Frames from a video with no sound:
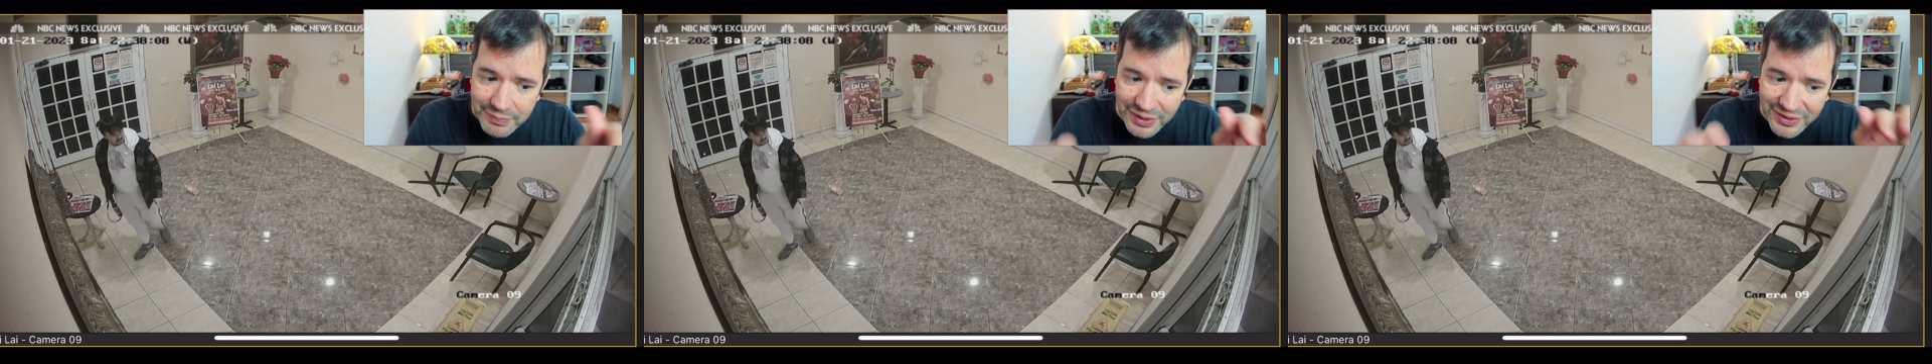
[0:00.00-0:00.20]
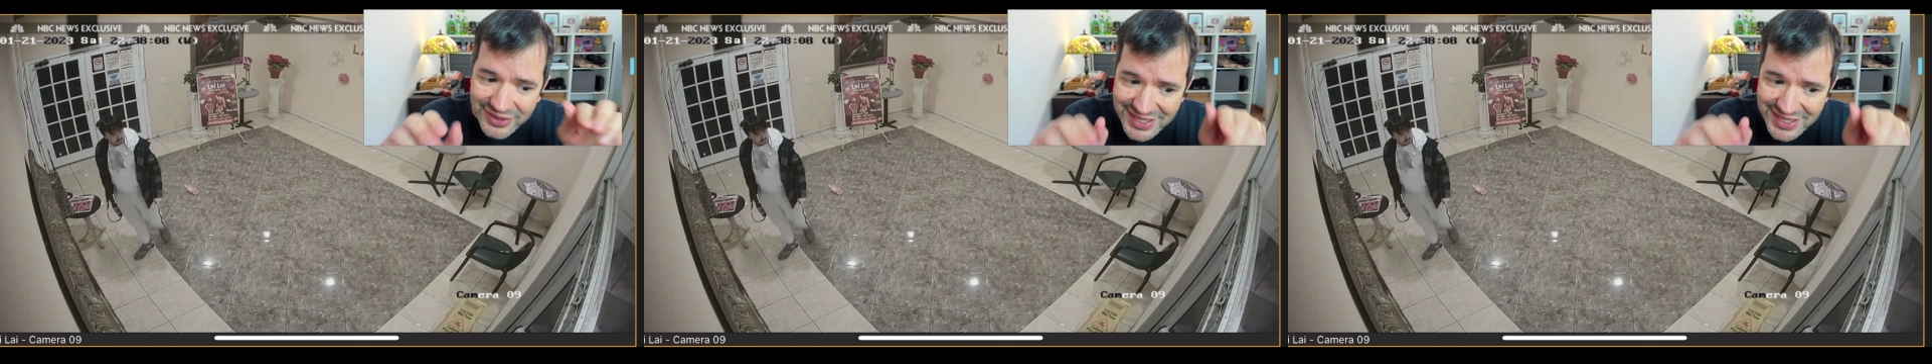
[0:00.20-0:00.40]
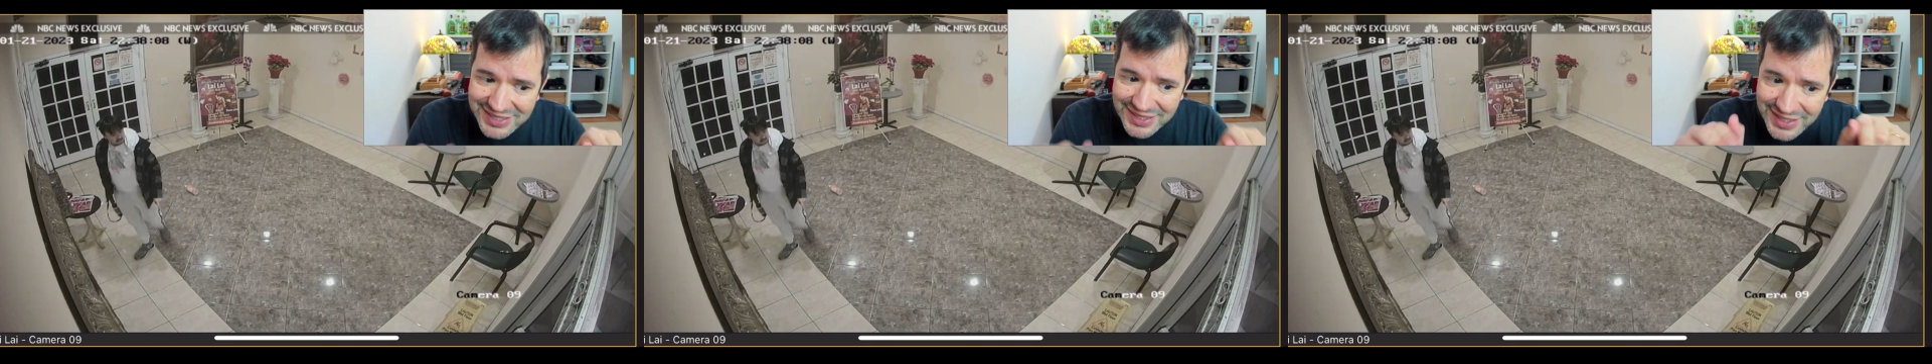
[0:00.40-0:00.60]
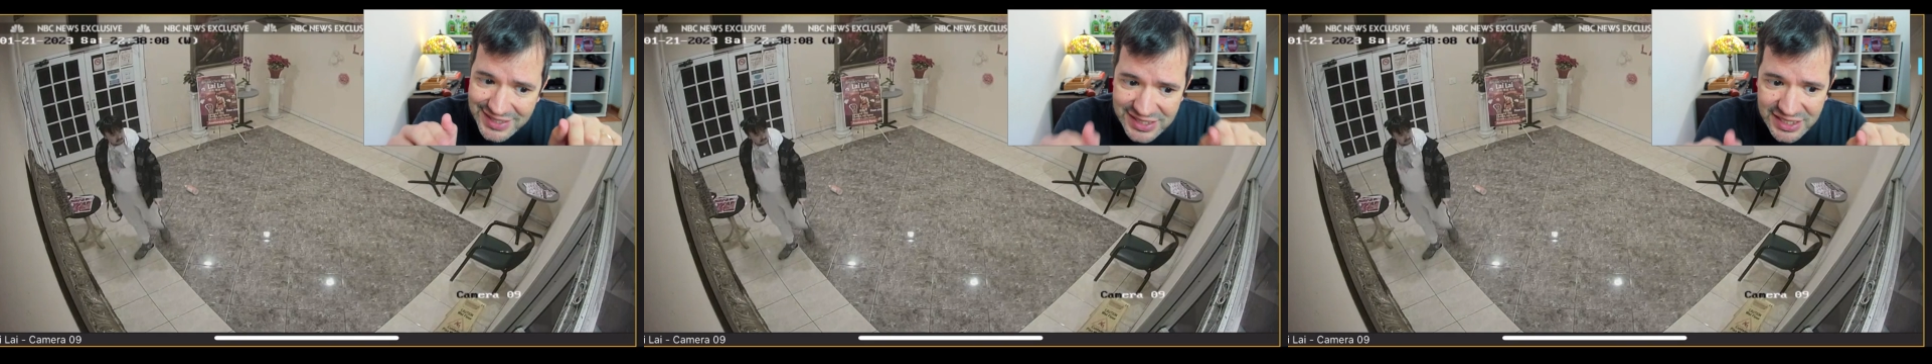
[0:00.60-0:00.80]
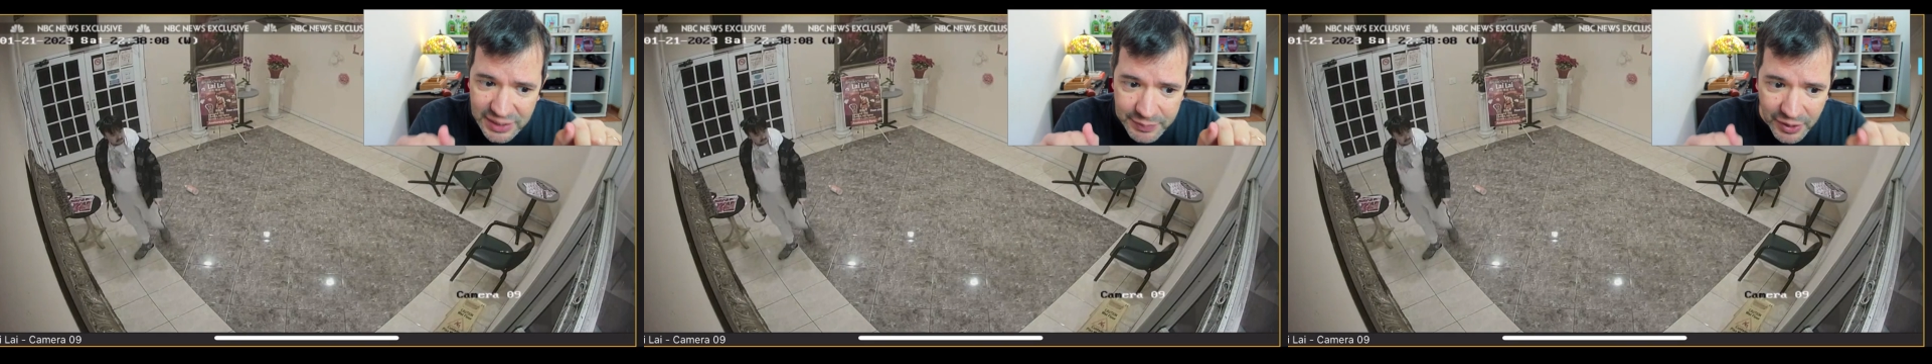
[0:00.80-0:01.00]
but these things
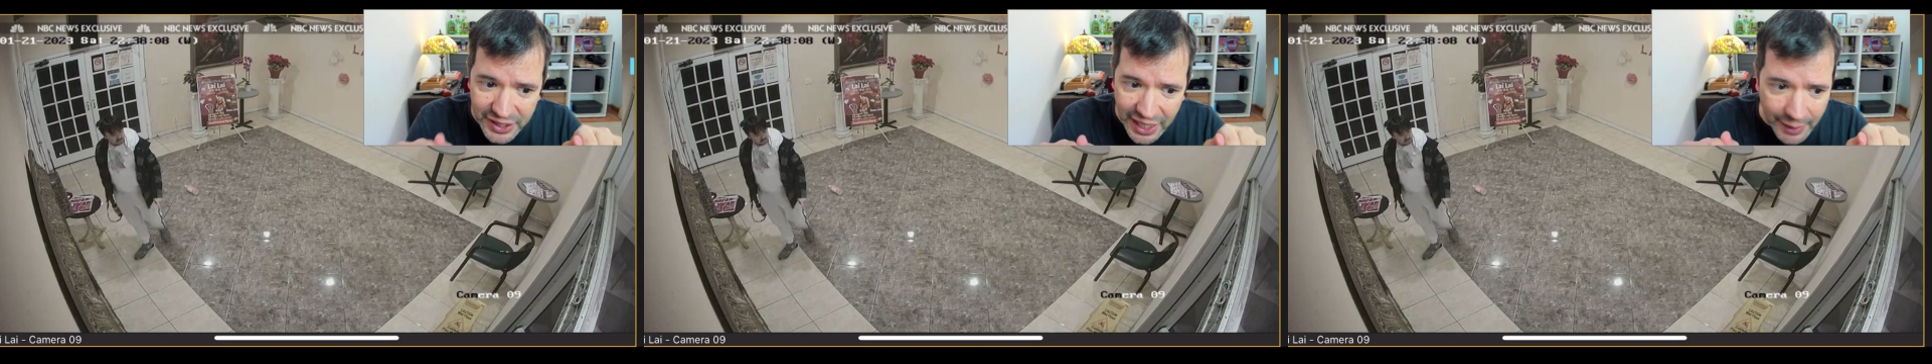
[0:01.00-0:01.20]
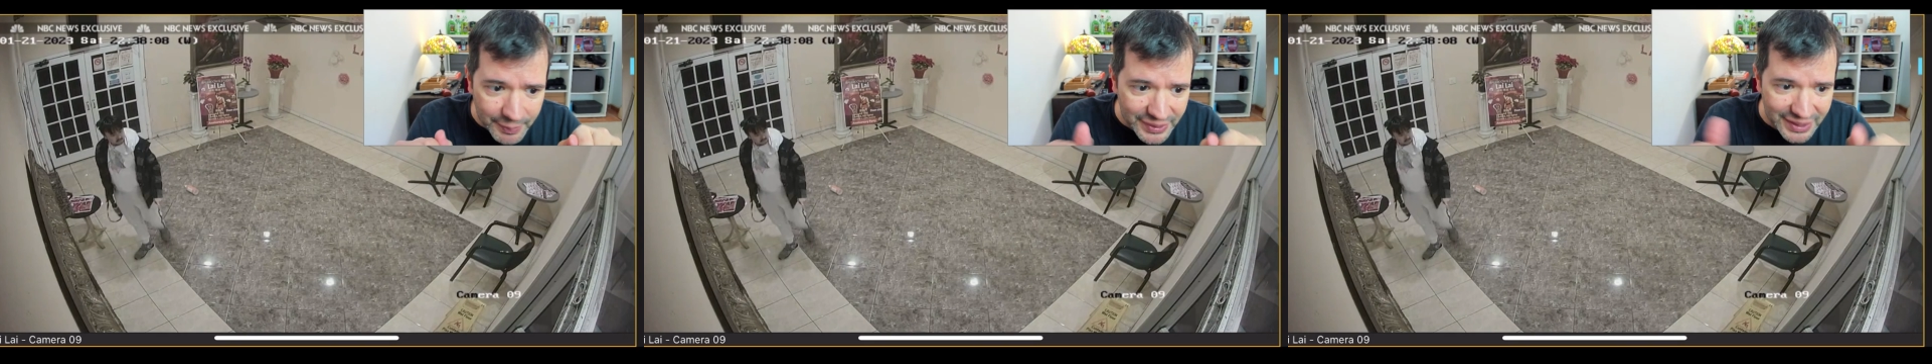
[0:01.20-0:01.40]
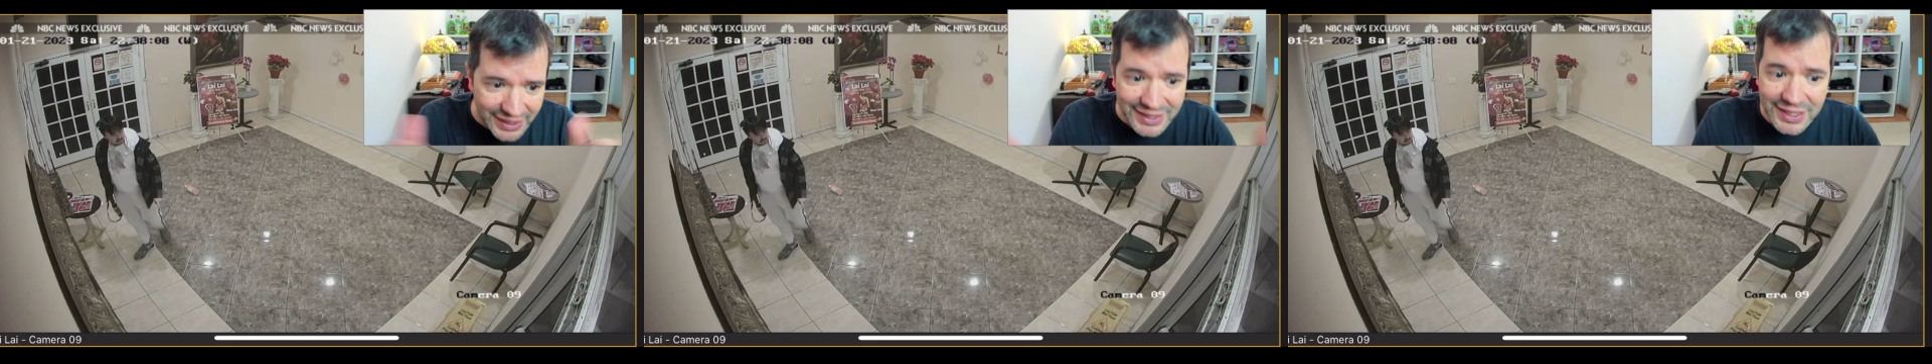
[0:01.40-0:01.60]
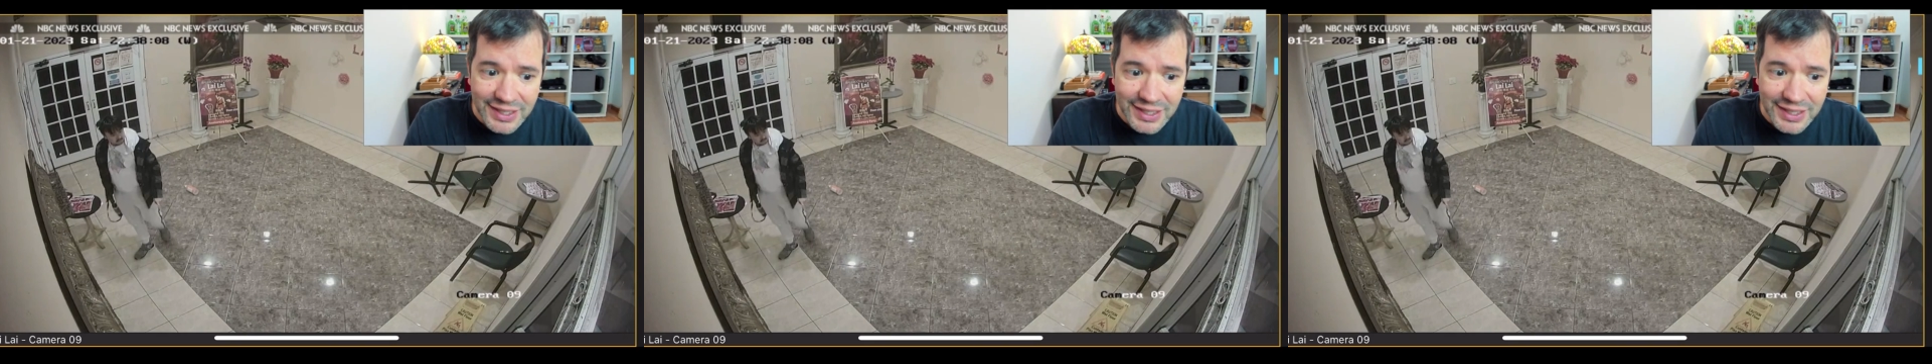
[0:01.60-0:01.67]
keep on happening.